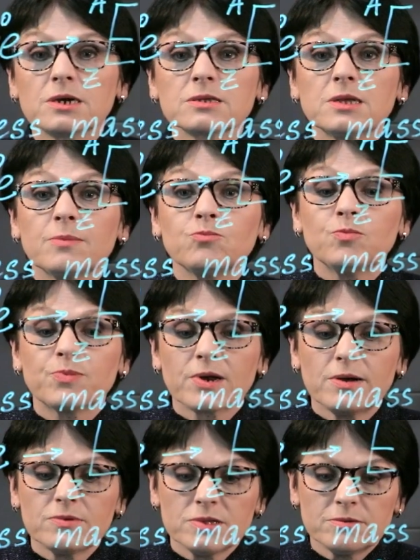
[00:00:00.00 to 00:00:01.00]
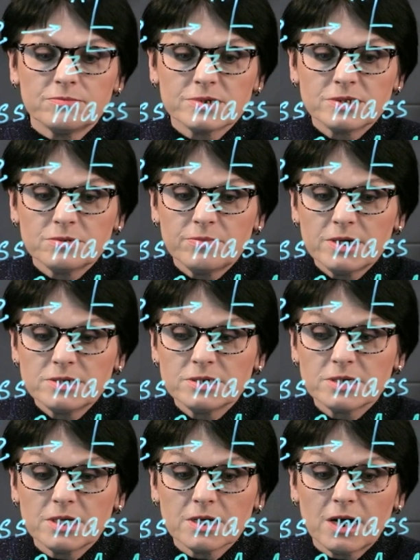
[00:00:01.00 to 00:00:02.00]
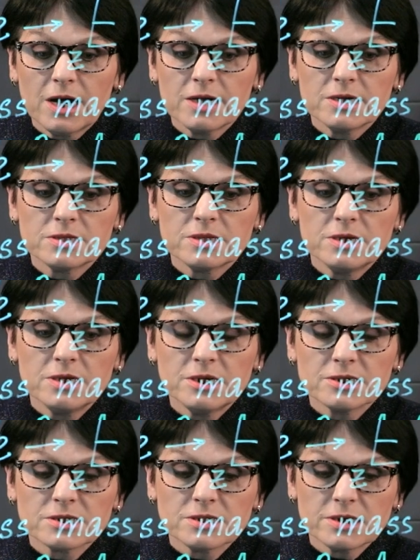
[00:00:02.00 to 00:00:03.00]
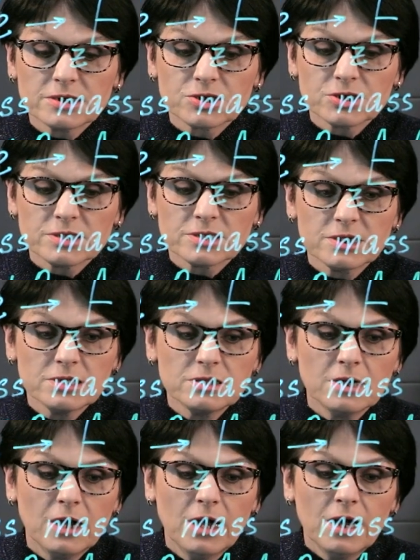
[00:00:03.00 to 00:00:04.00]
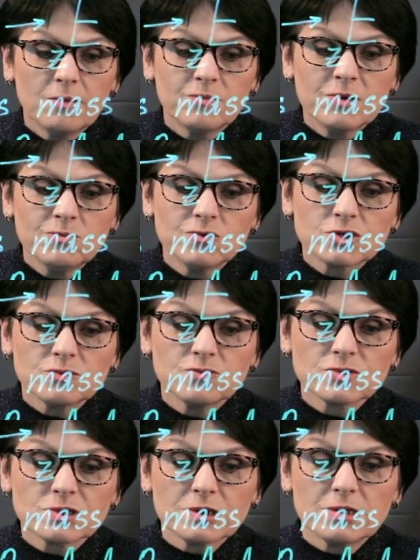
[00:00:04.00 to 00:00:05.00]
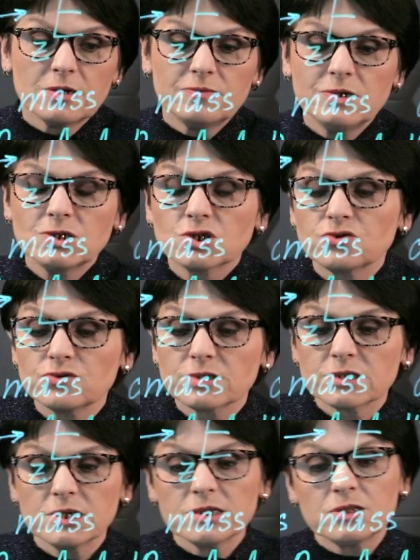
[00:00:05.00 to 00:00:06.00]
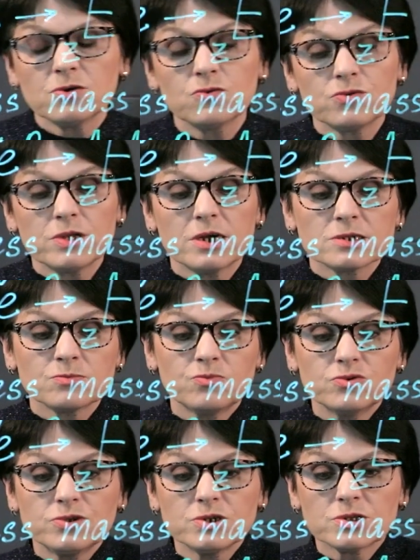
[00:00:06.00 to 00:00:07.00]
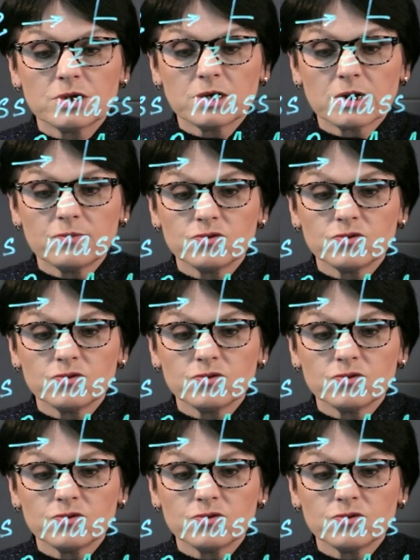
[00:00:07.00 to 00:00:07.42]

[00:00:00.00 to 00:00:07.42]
And then by the rules of math, which is our Z, we can establish that our Z will be 19 in this